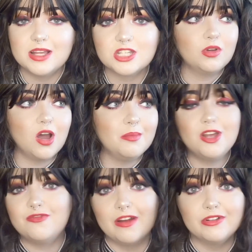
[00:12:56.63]
Comment your
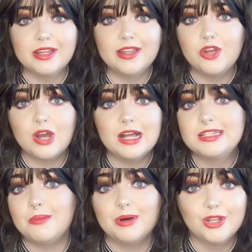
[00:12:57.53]
favorite thing that you got
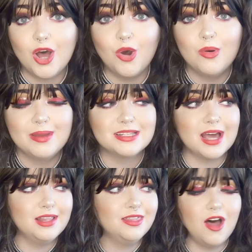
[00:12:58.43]
down below because I
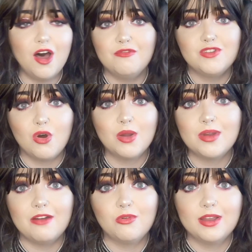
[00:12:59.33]
love knowing what
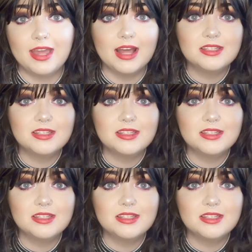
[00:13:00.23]
everyone gets.